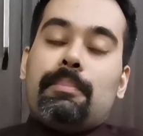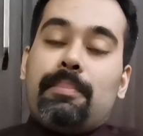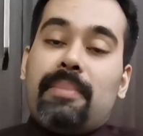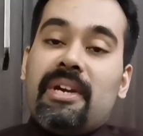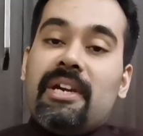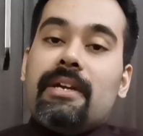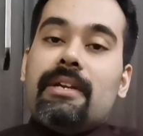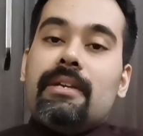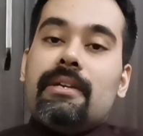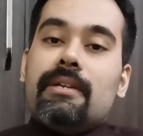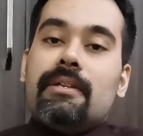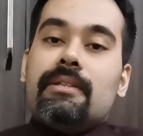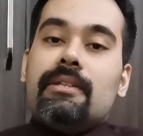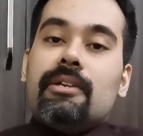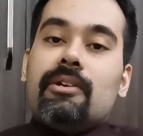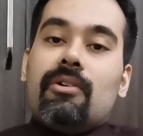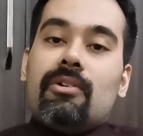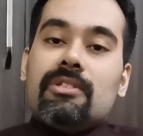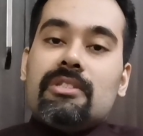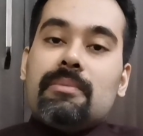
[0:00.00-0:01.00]
pain,
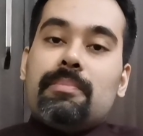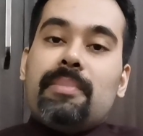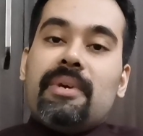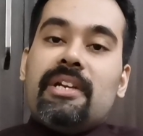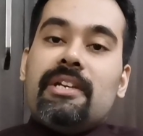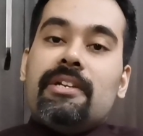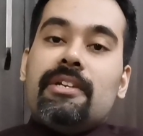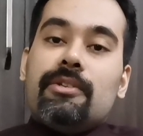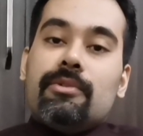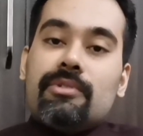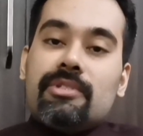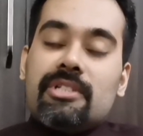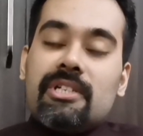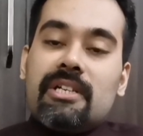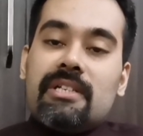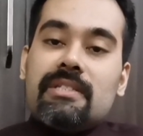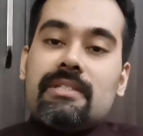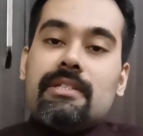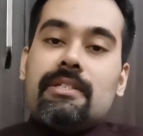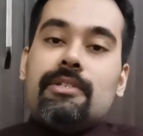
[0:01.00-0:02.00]
they cause a pain in your
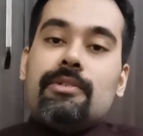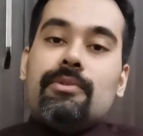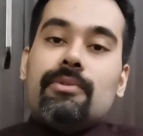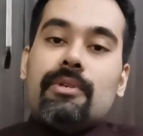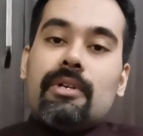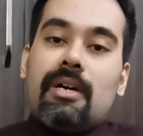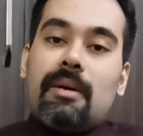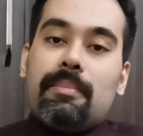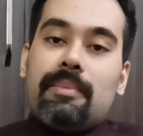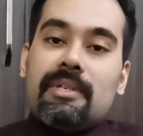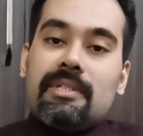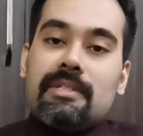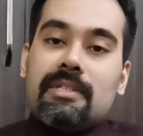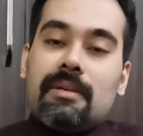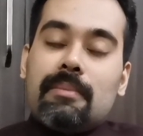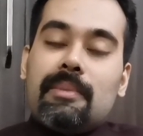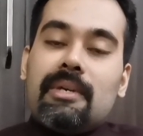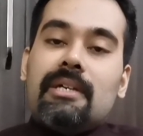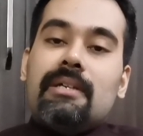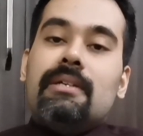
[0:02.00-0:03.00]
chest, in your upper
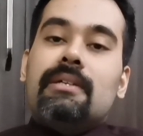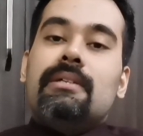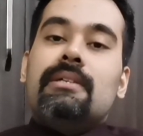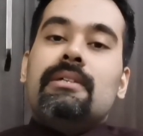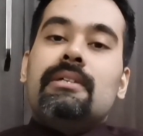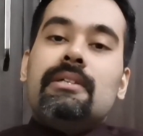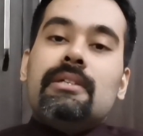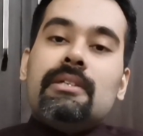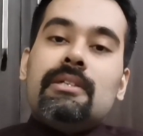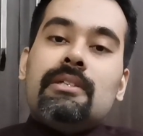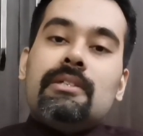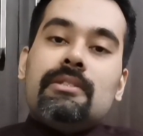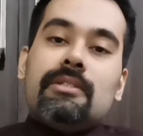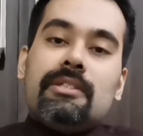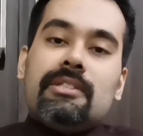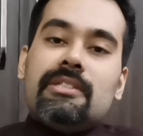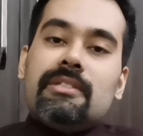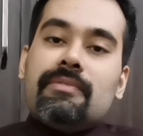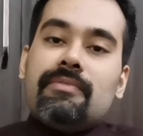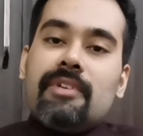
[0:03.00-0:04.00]
stomach.
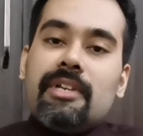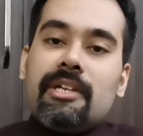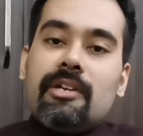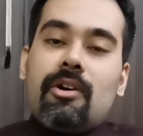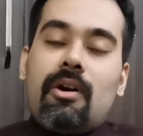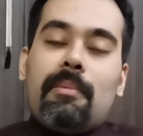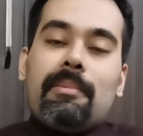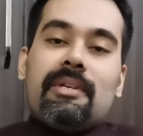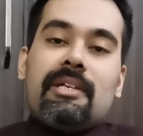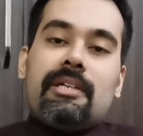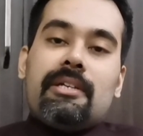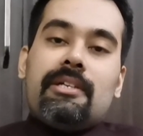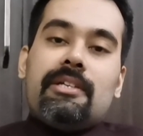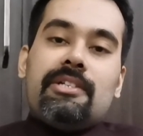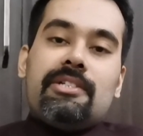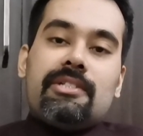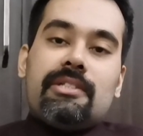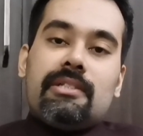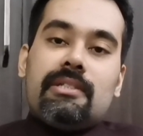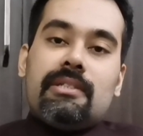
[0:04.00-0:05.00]
This is a very common
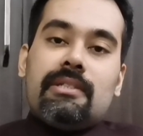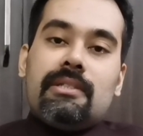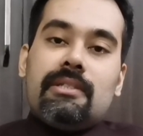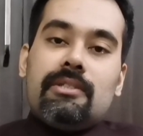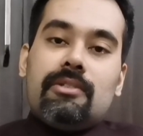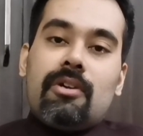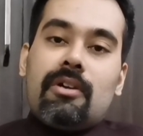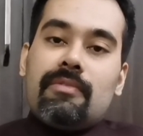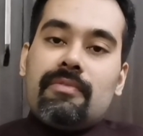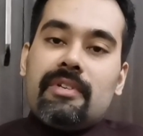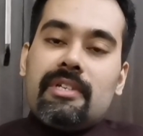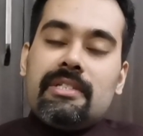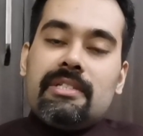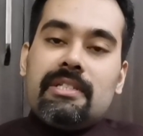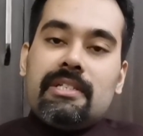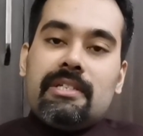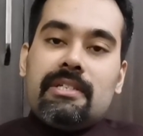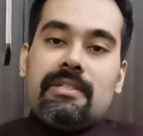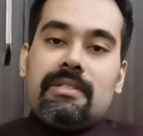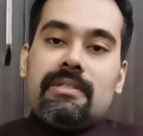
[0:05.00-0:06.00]
condition, not very
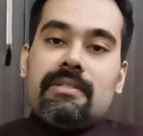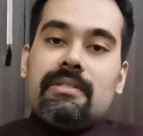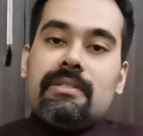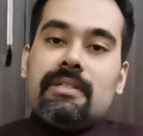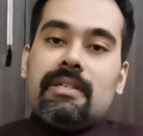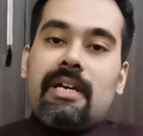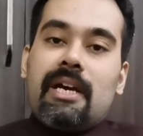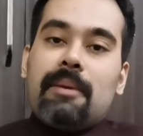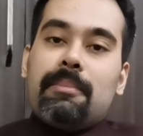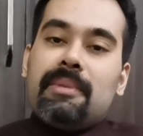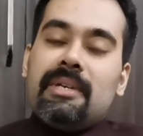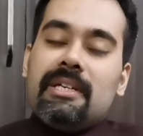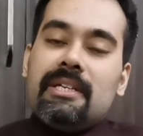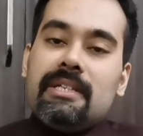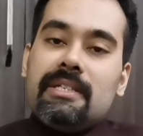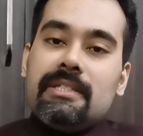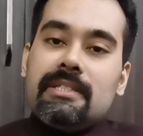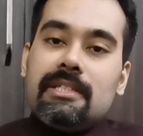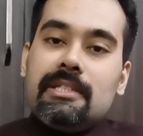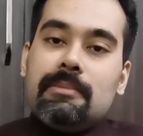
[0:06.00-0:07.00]
serious, can be
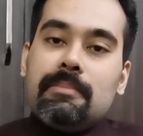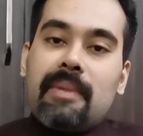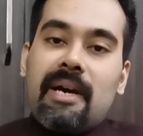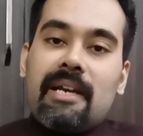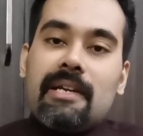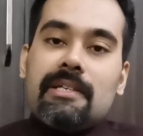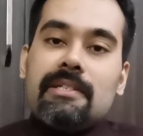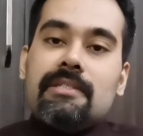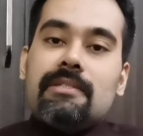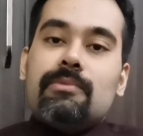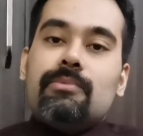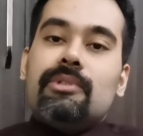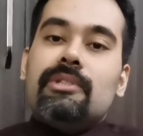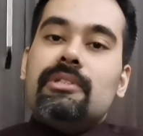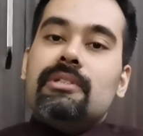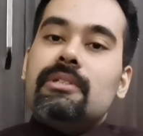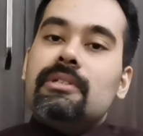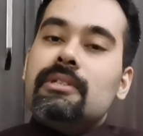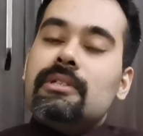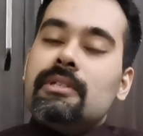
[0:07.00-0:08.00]
easily managed
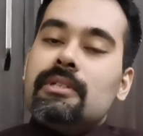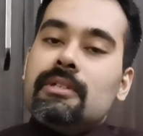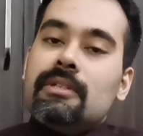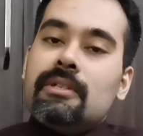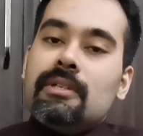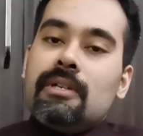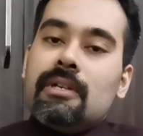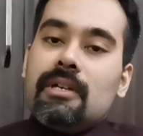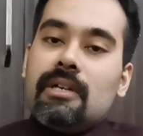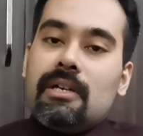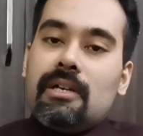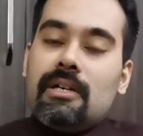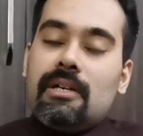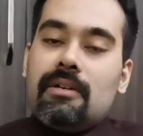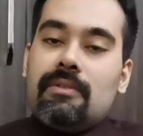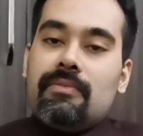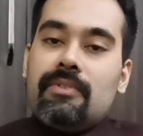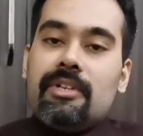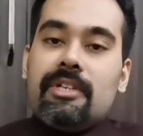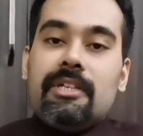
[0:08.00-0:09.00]
with
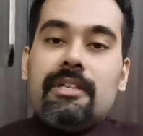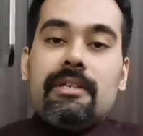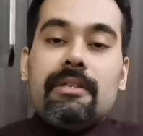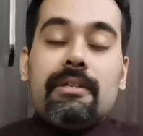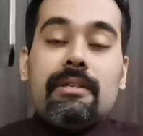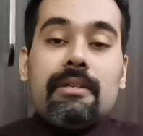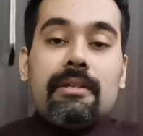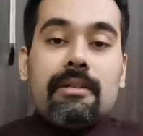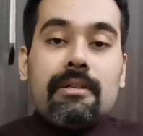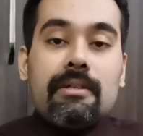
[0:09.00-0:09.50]
very